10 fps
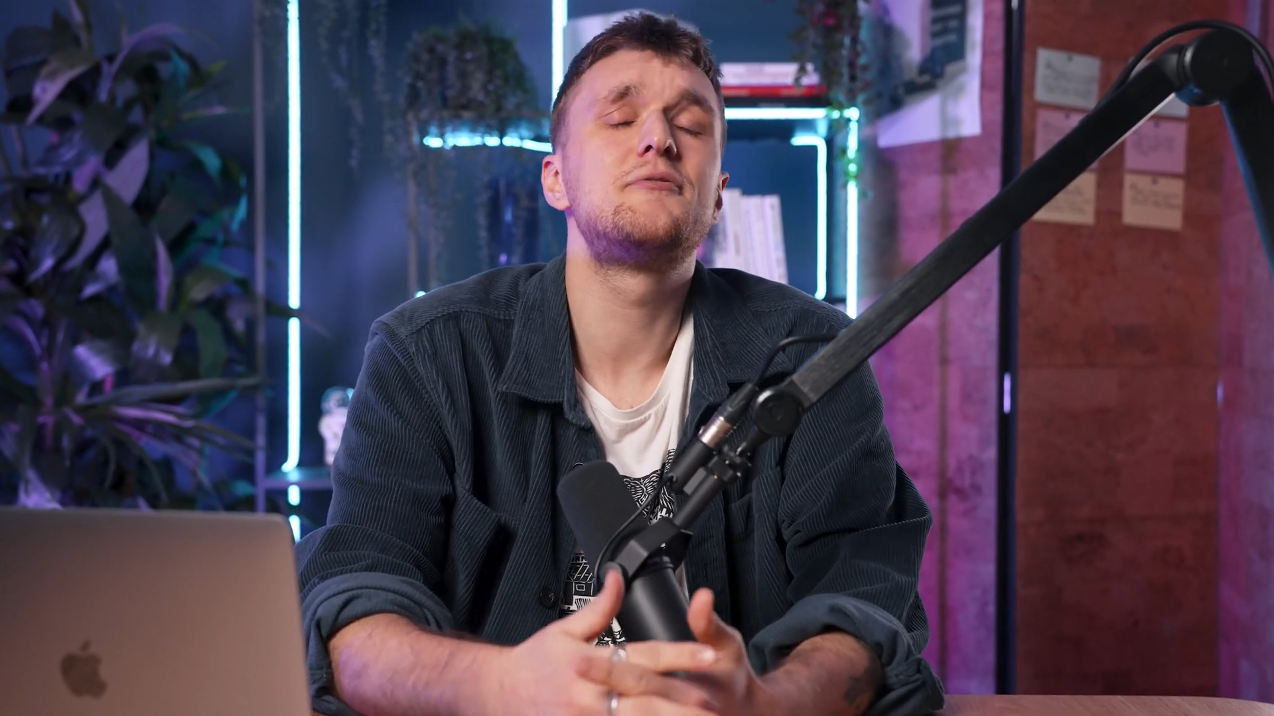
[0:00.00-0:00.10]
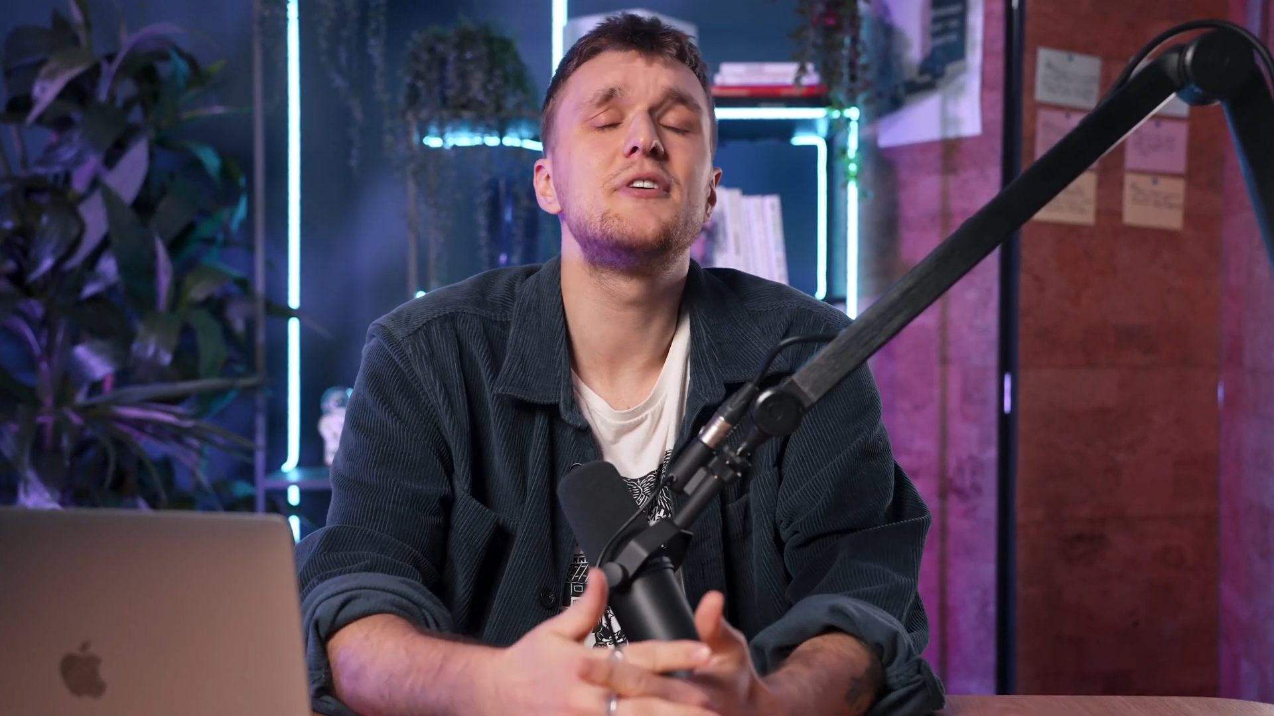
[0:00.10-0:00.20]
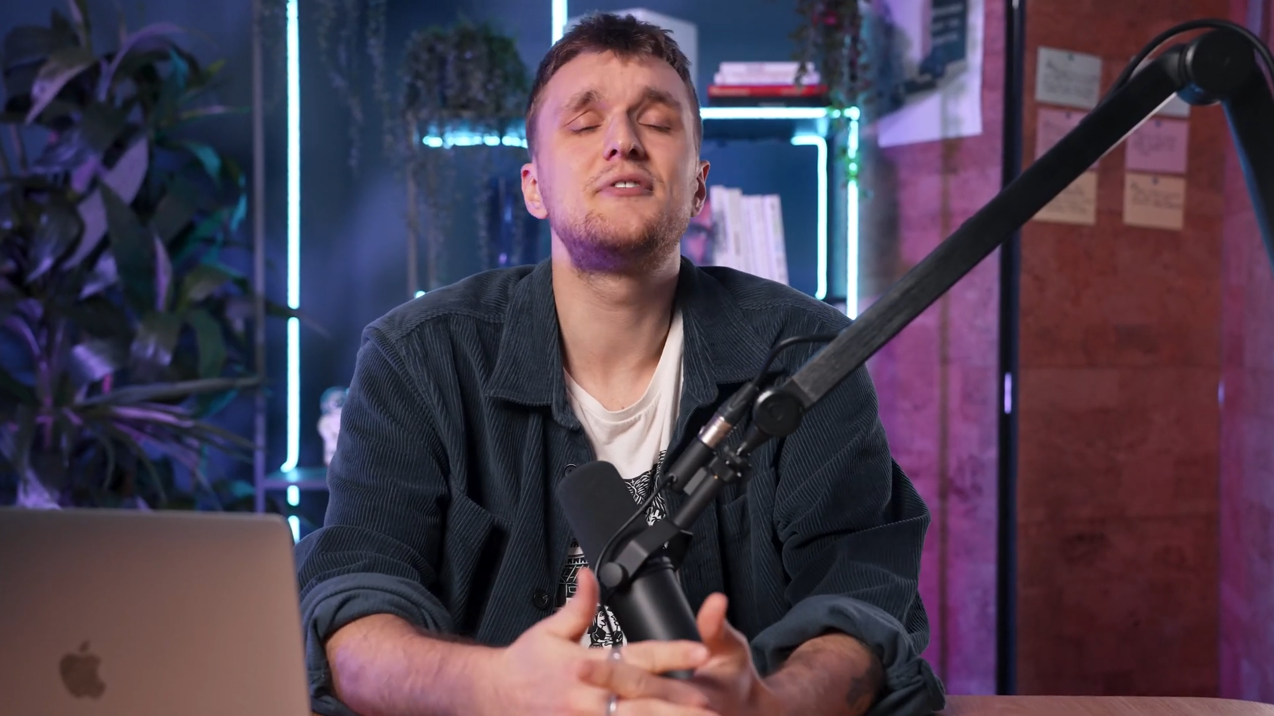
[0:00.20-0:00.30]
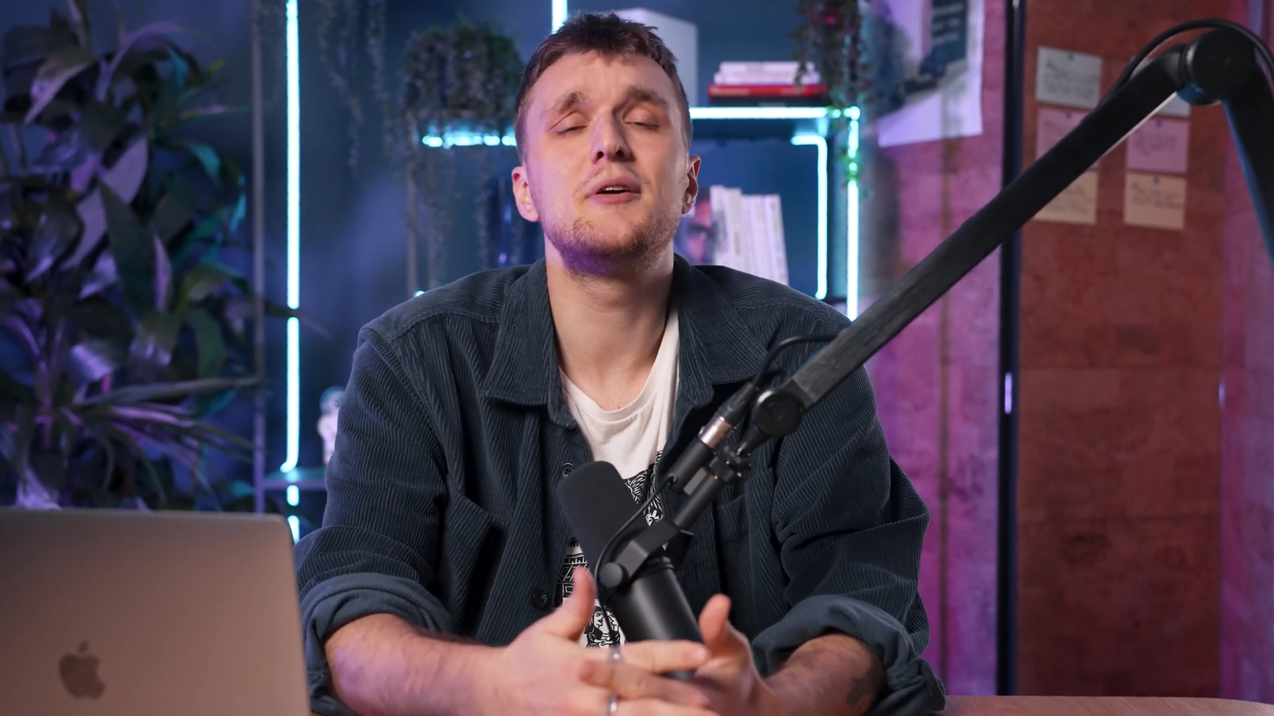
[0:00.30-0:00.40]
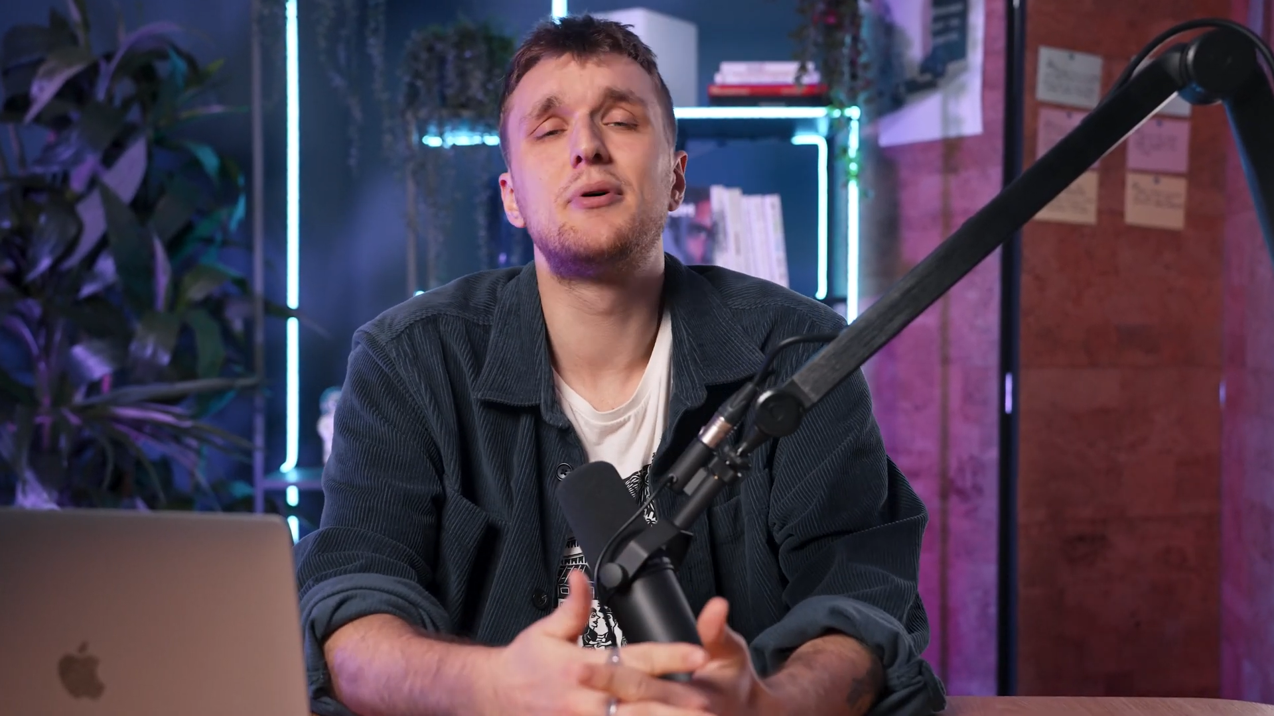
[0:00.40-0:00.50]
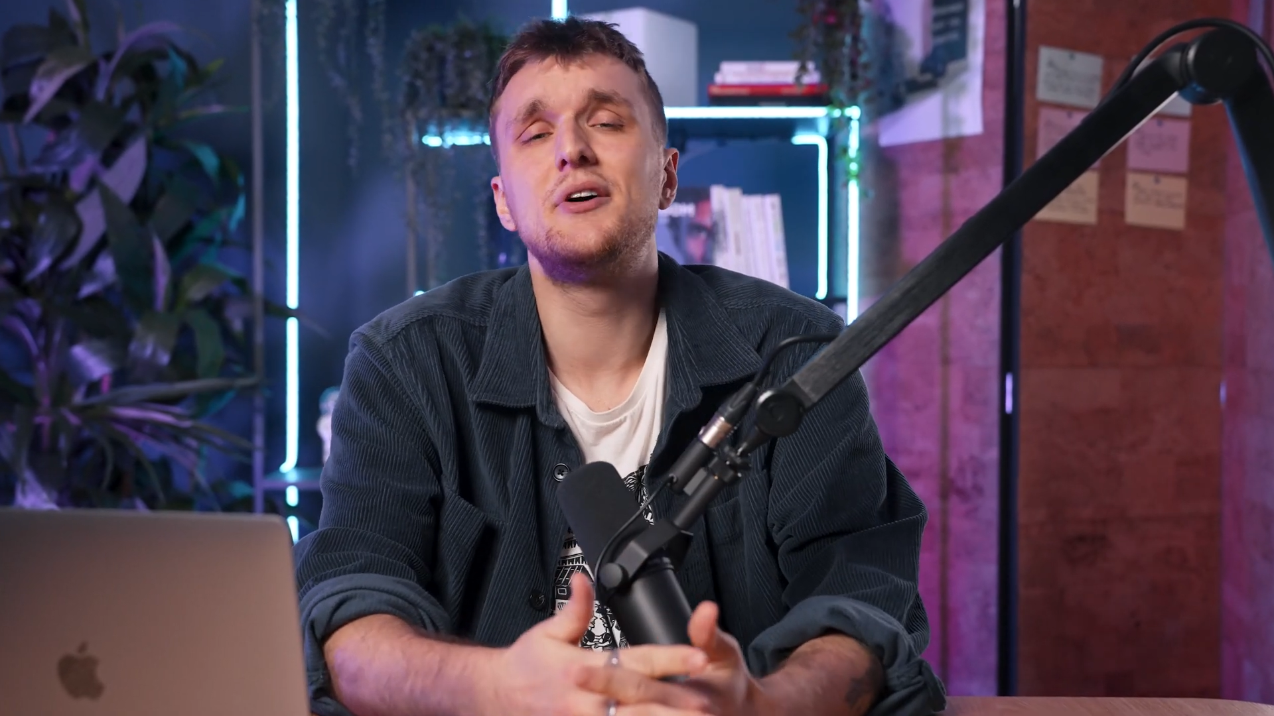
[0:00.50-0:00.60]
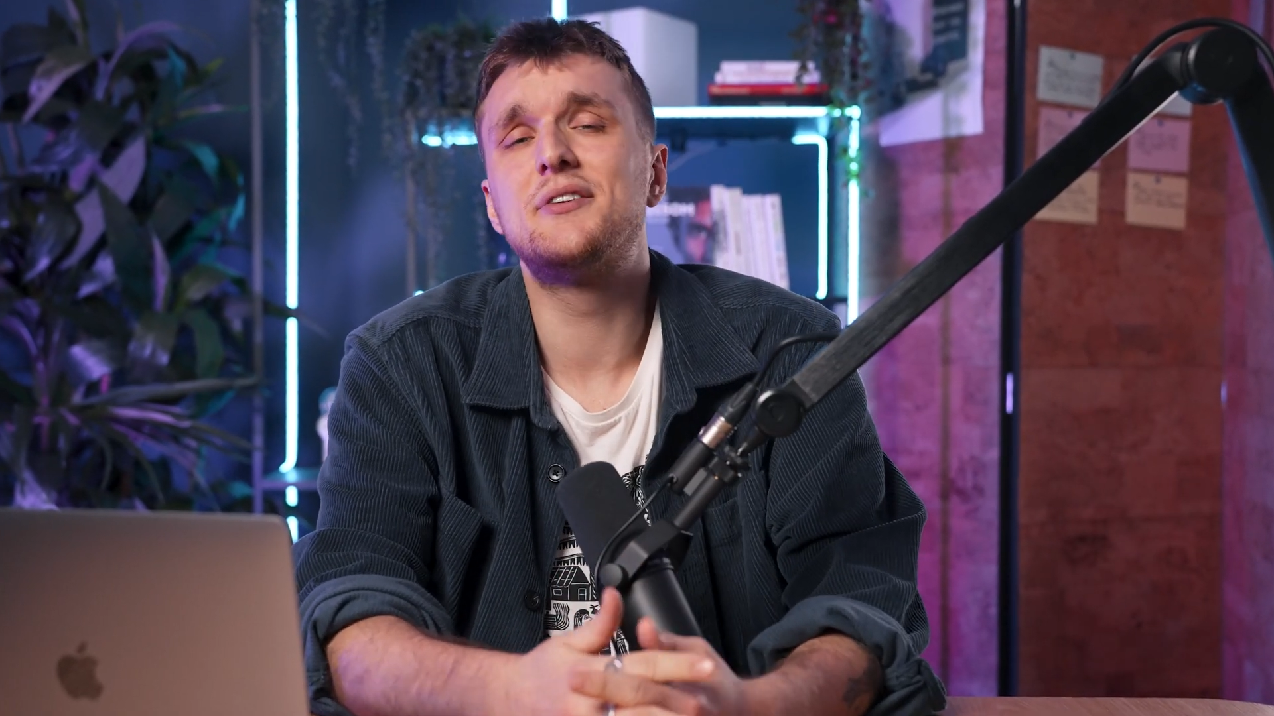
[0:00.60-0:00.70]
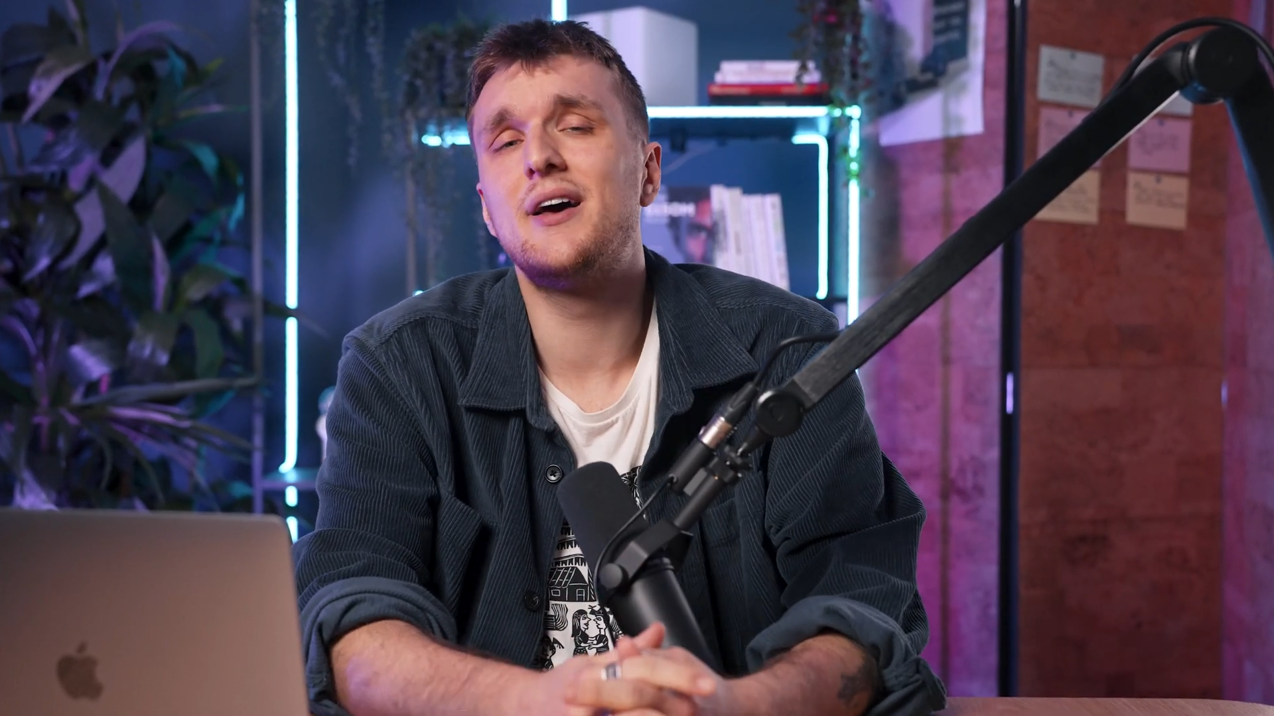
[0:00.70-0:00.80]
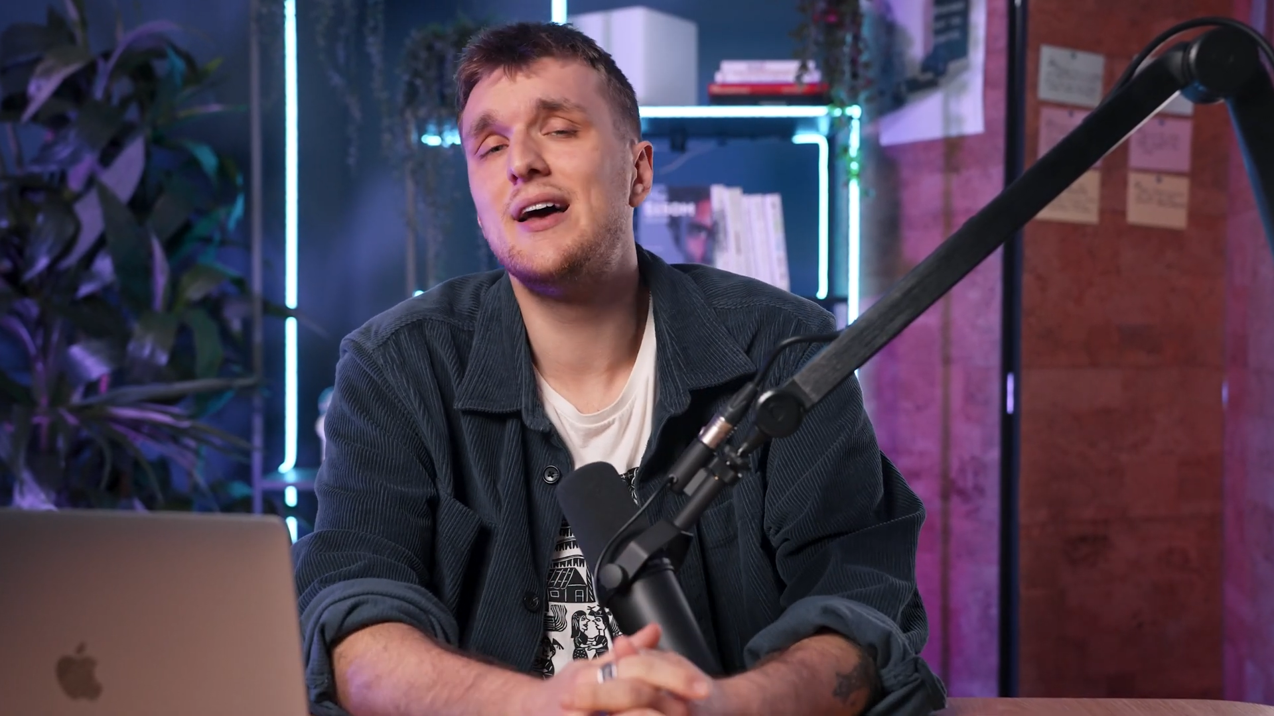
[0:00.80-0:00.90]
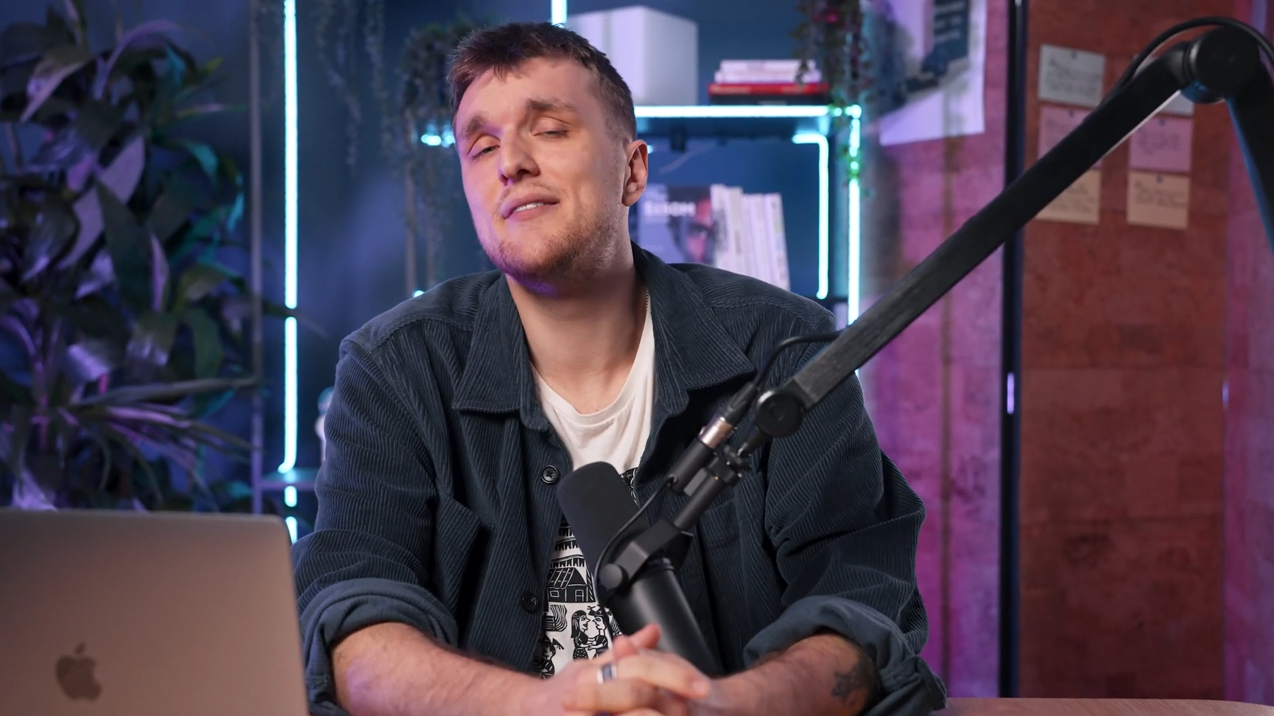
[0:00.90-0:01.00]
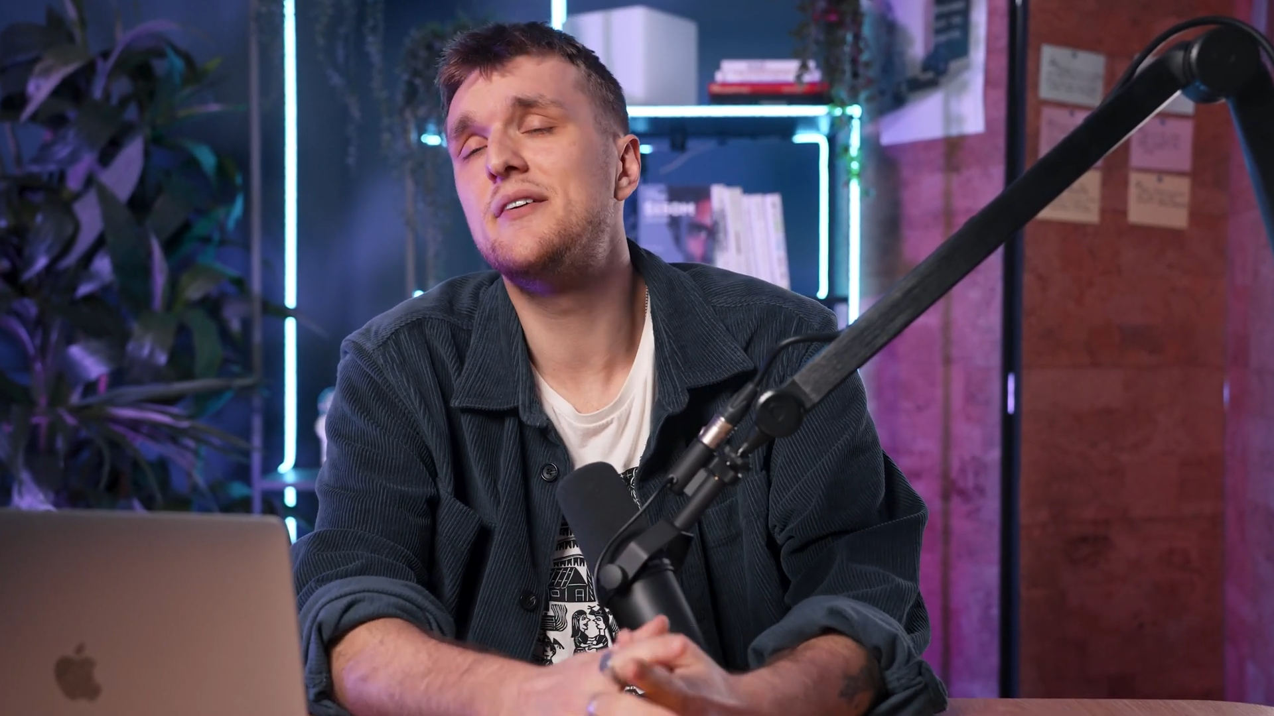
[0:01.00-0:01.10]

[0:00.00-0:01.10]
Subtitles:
50 per day,